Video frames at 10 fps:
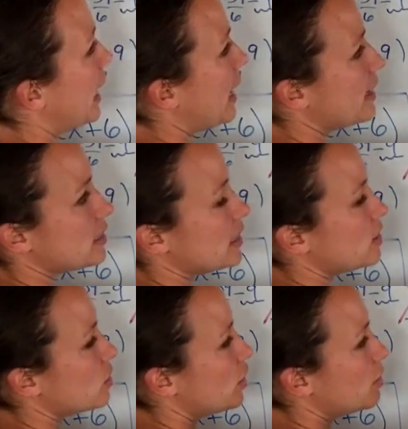a is
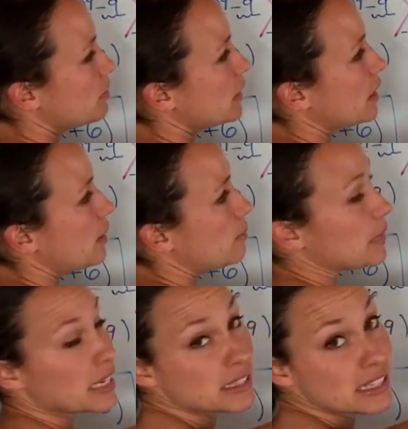this term,
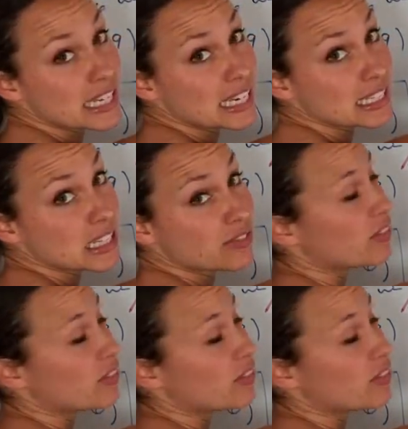c is this